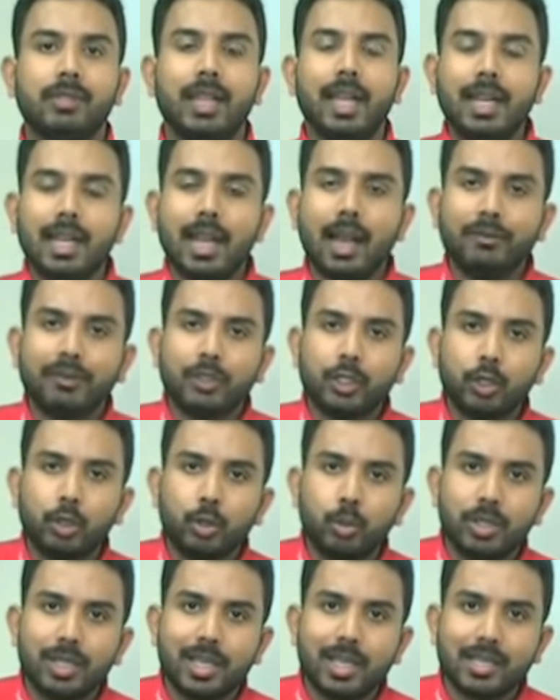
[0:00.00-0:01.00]
Then after
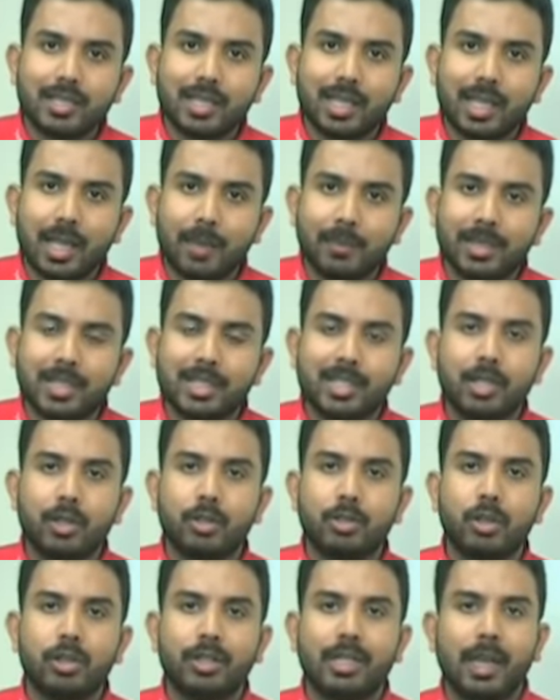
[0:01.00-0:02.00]
2 years, they come and sit
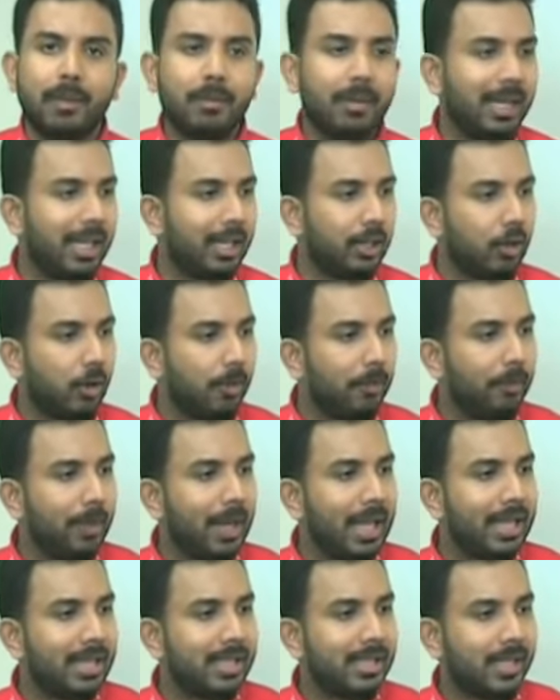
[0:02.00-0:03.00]
on your table and
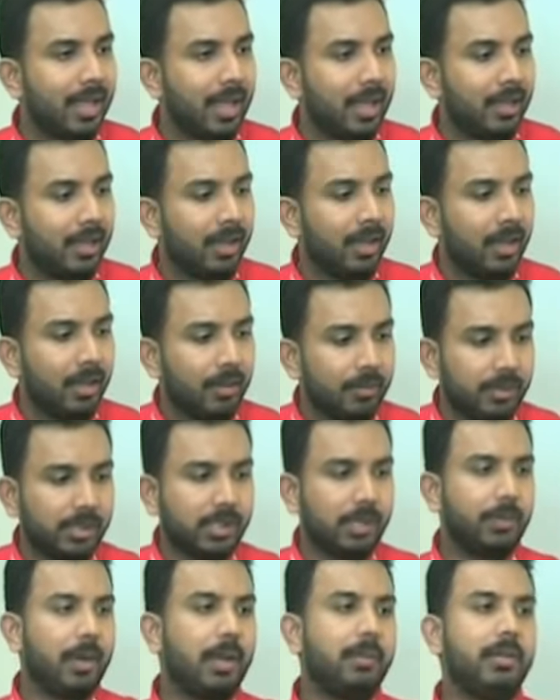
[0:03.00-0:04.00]
complain, saying,
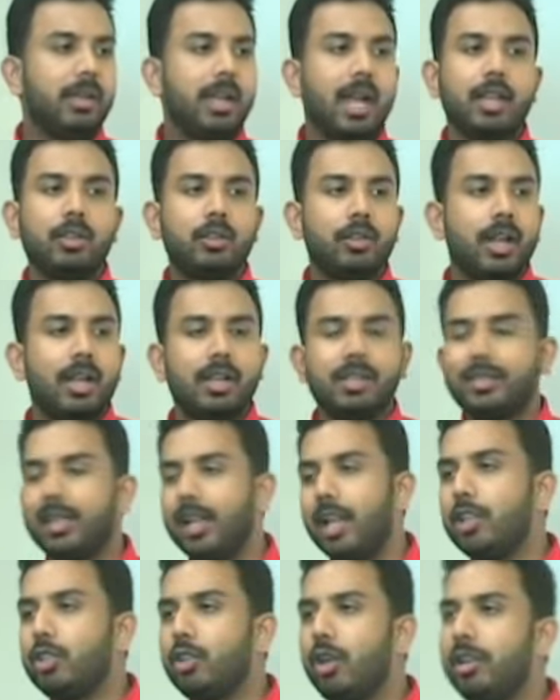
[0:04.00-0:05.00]
Mr. Pathman, I don't
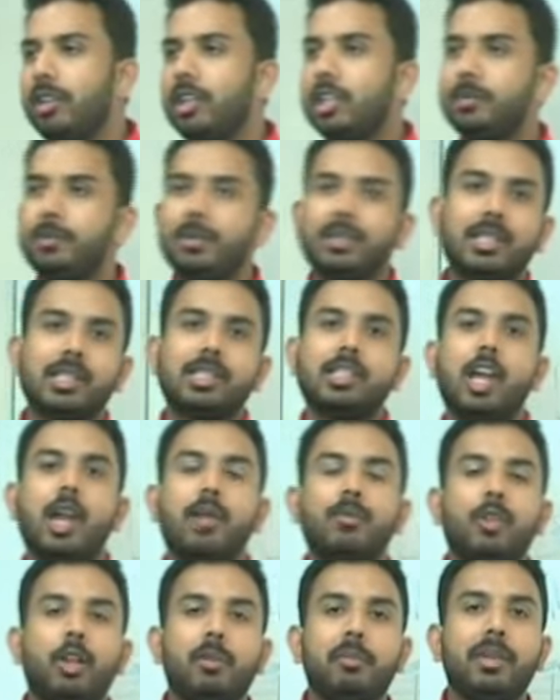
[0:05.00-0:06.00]
understand. I joined this business, now
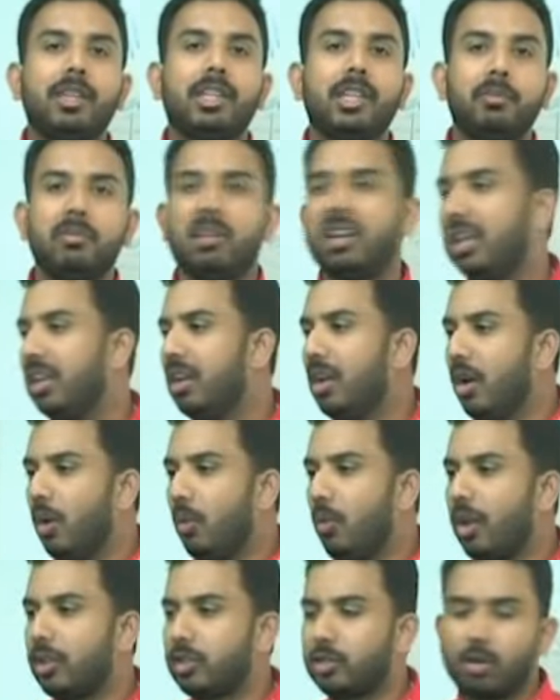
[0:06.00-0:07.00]
I'm not making money.
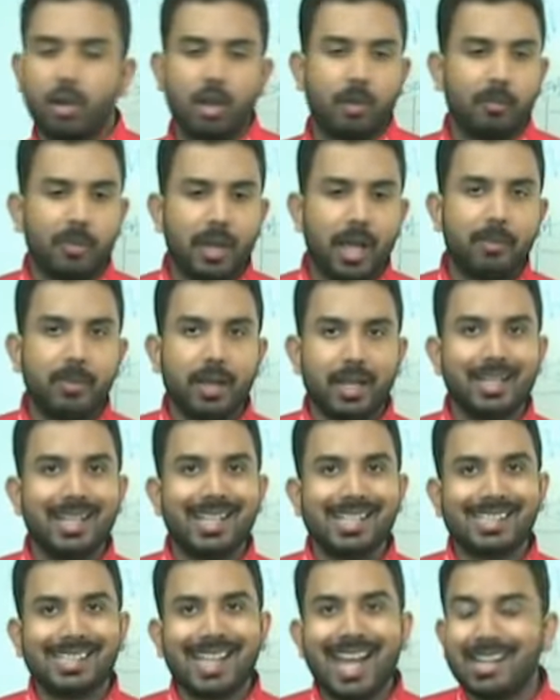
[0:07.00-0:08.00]
What's wrong? Blah, blah.
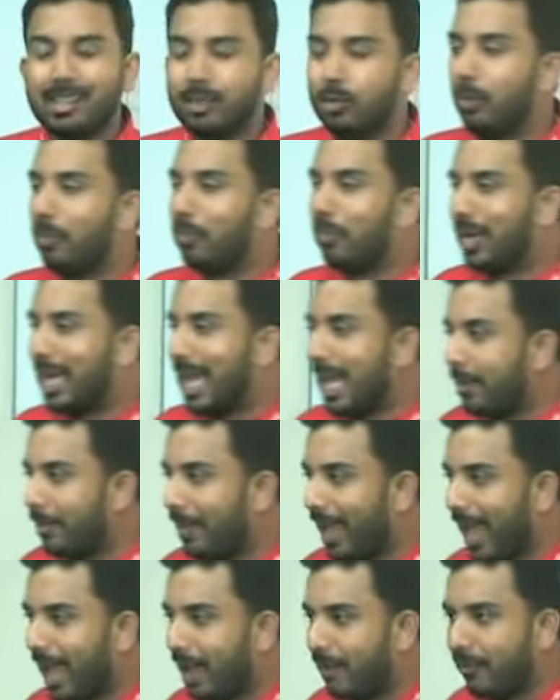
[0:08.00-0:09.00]
They start to
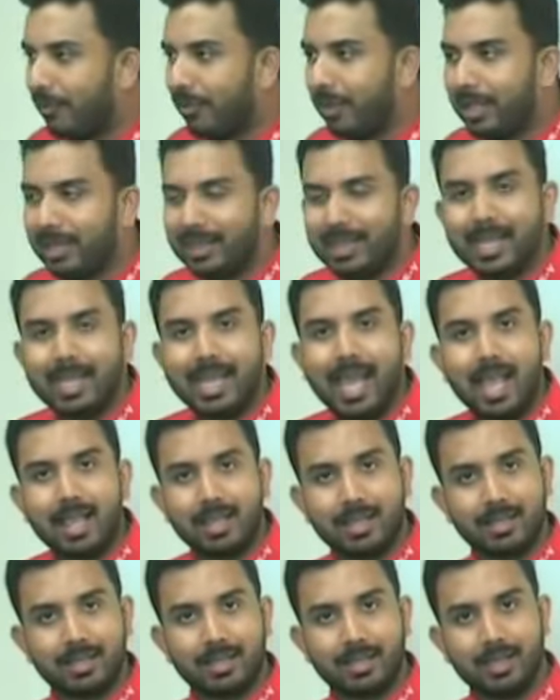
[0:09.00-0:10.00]
blame everything
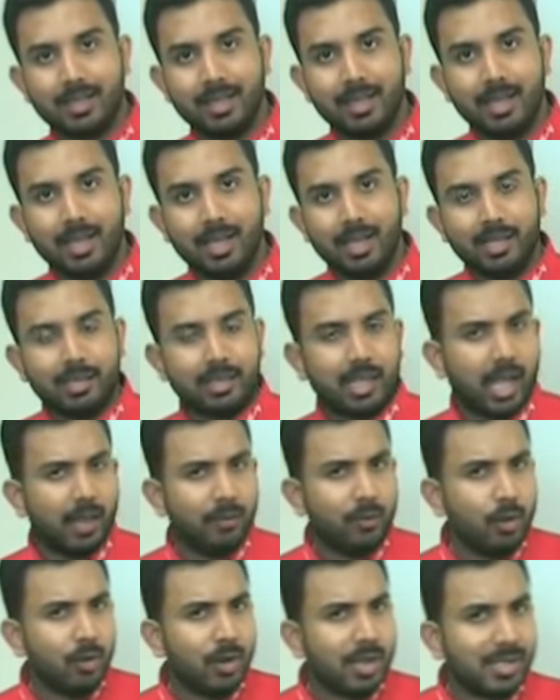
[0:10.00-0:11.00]
else. Now,
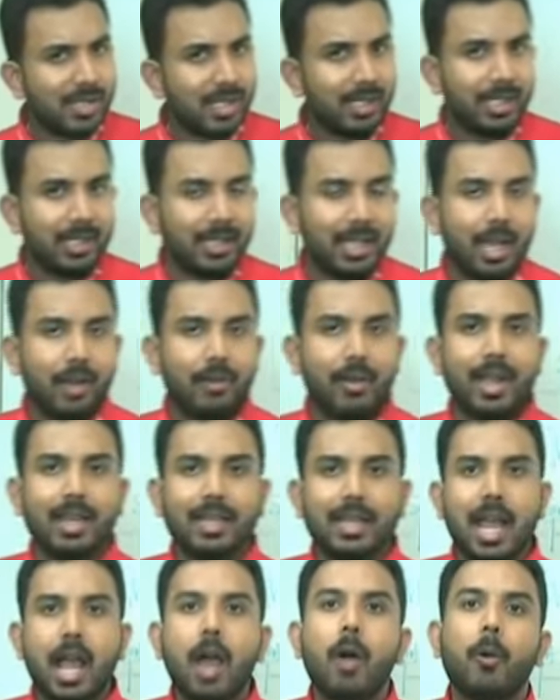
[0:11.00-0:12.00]
if you are sitting there
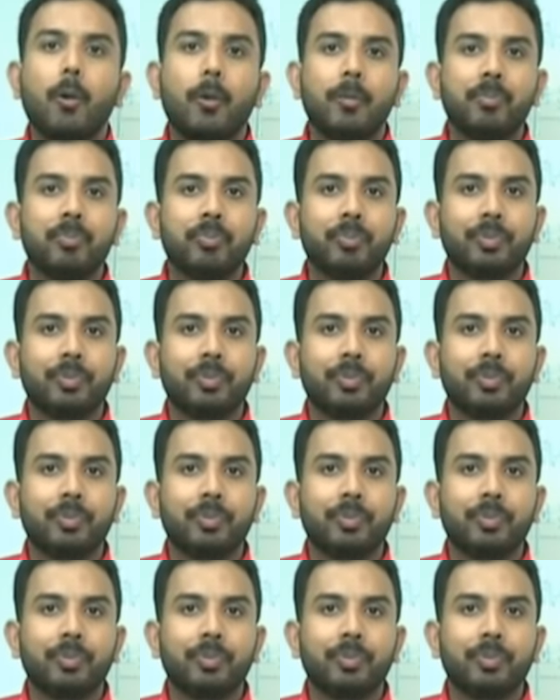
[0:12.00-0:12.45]
right now